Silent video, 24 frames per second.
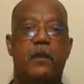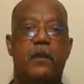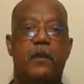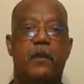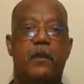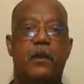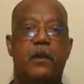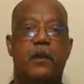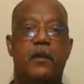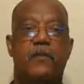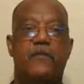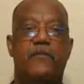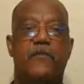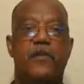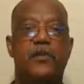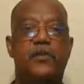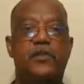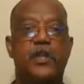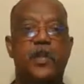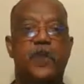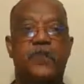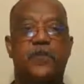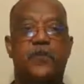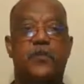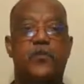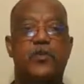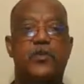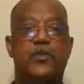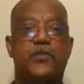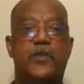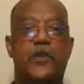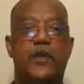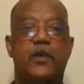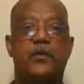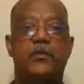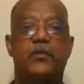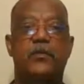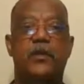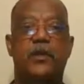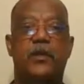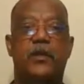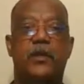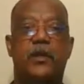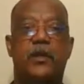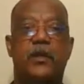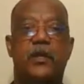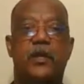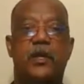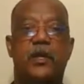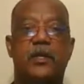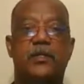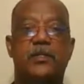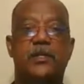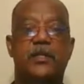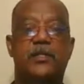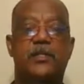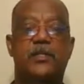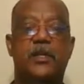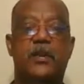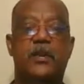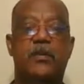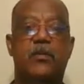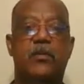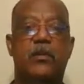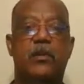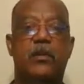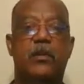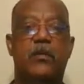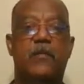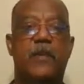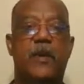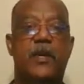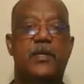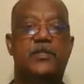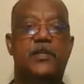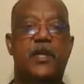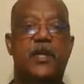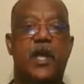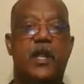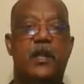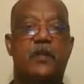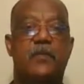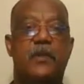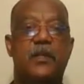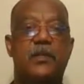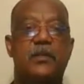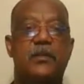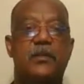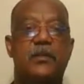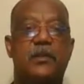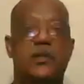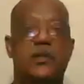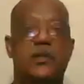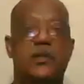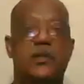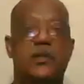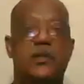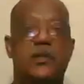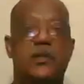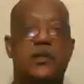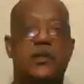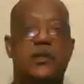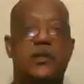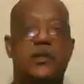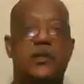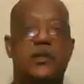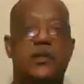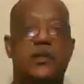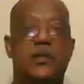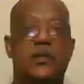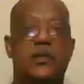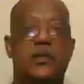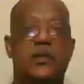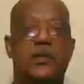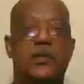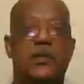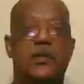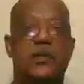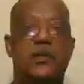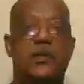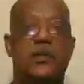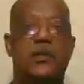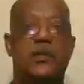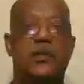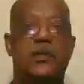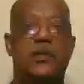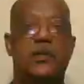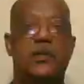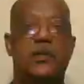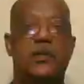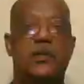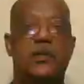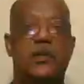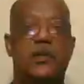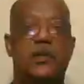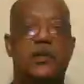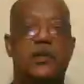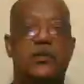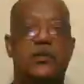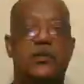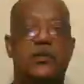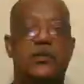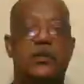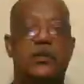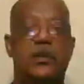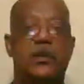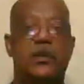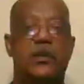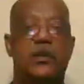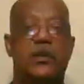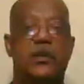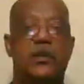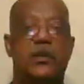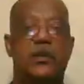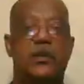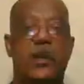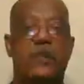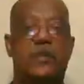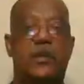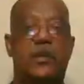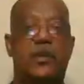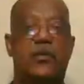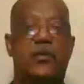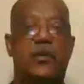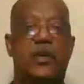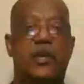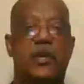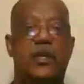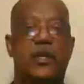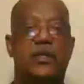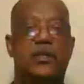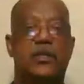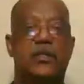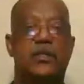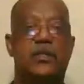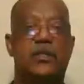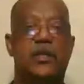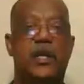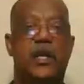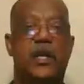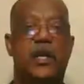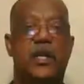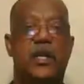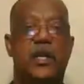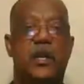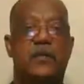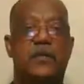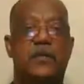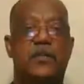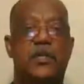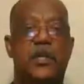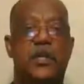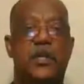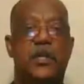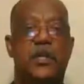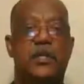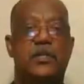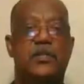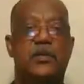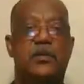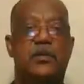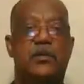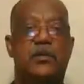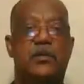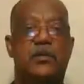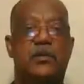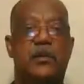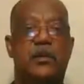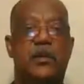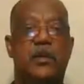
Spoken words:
The first temple was built, as I said earlier, by Solomon and was destroyed under the Babylonians, Nebuchadnezzar.